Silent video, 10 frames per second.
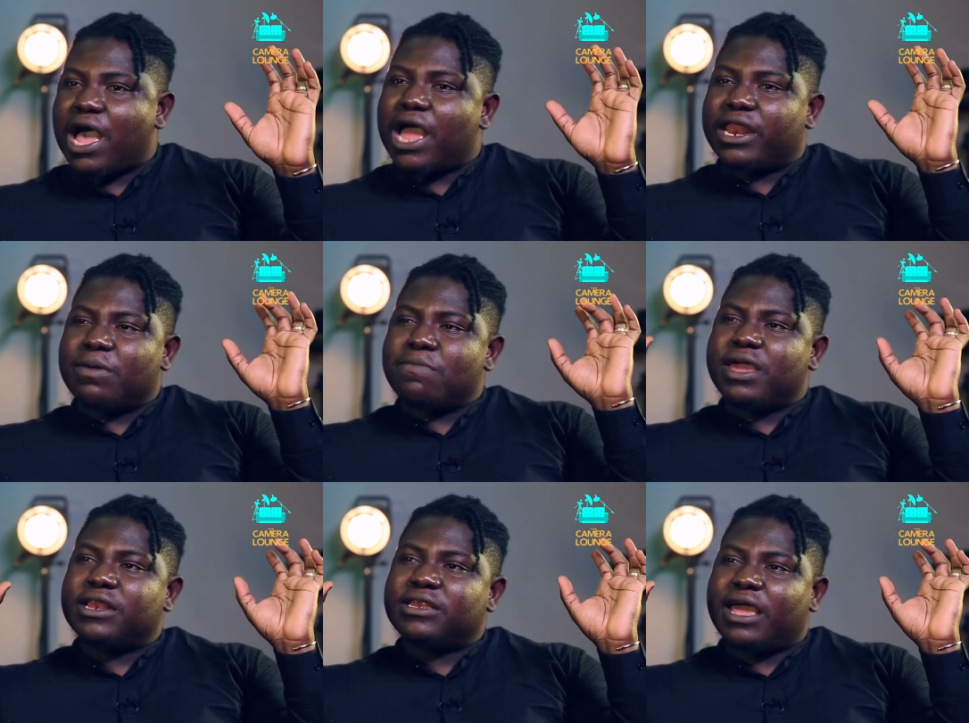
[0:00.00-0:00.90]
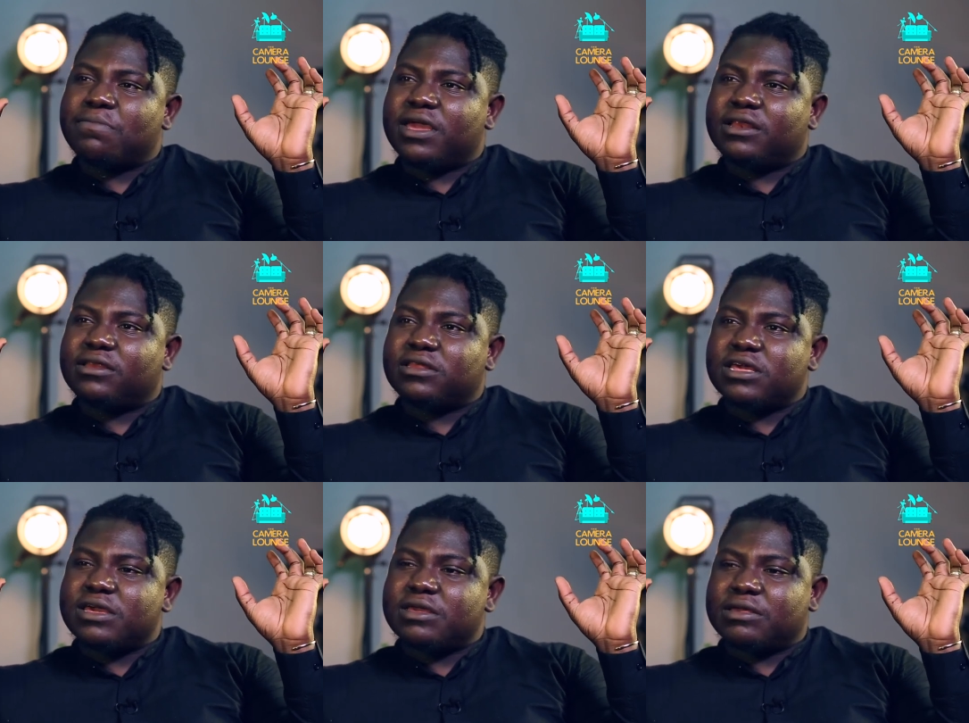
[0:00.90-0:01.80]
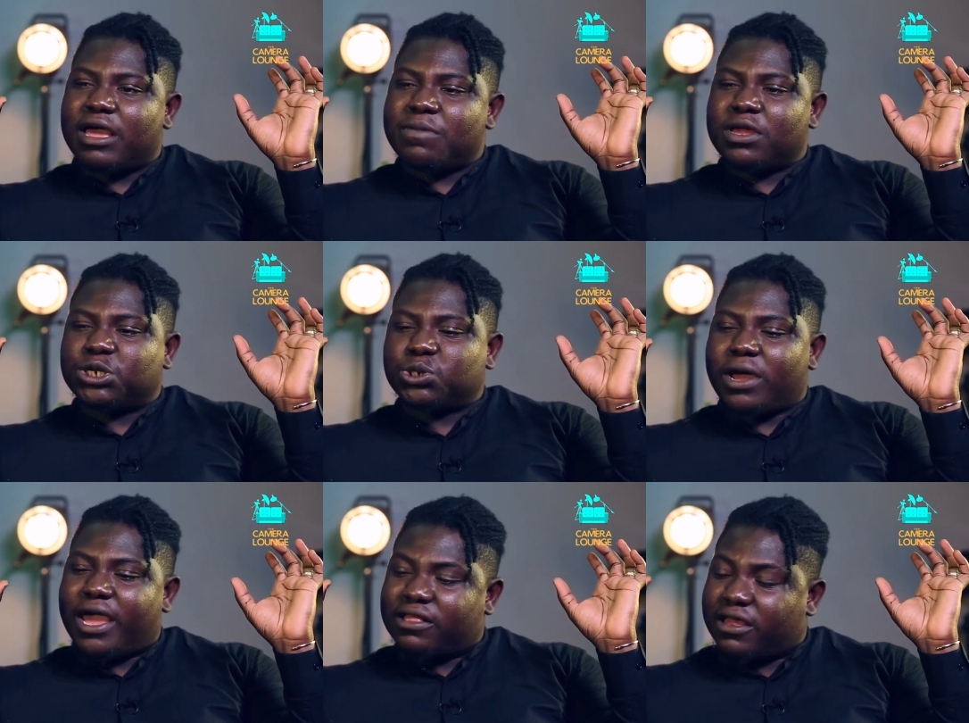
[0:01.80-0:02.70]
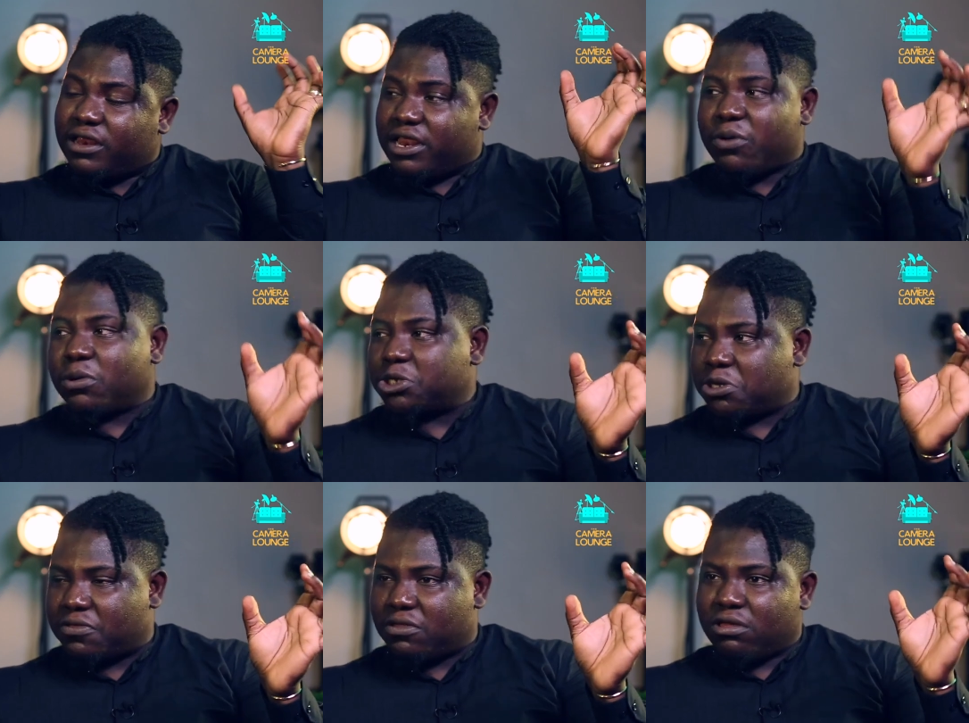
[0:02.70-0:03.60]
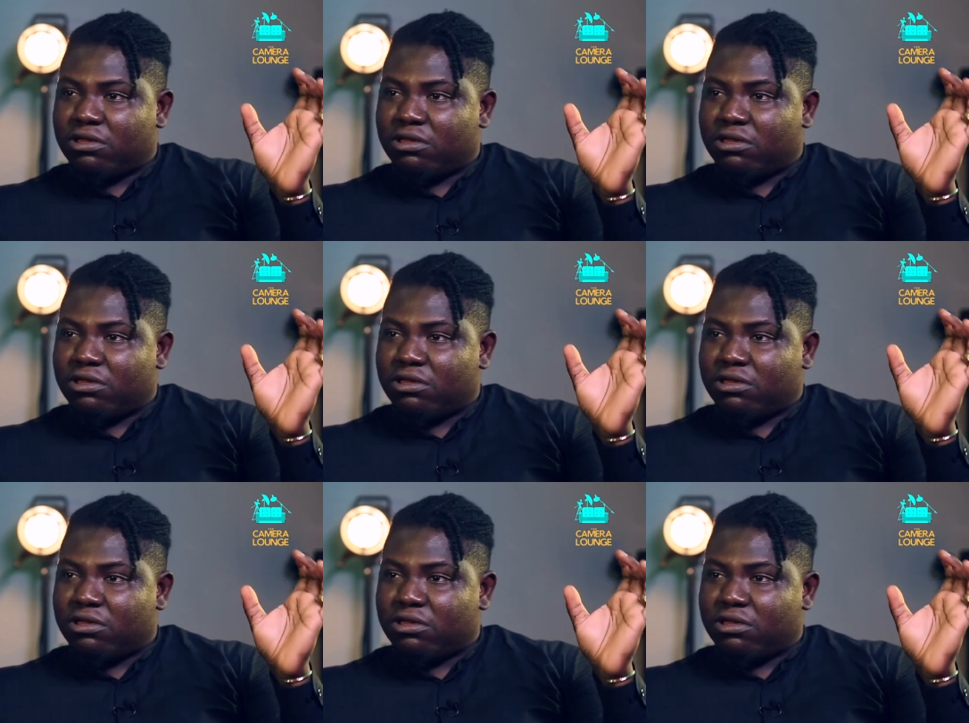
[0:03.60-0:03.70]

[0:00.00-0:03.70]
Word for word: And I made, I made a, I made sure I attended their workshops.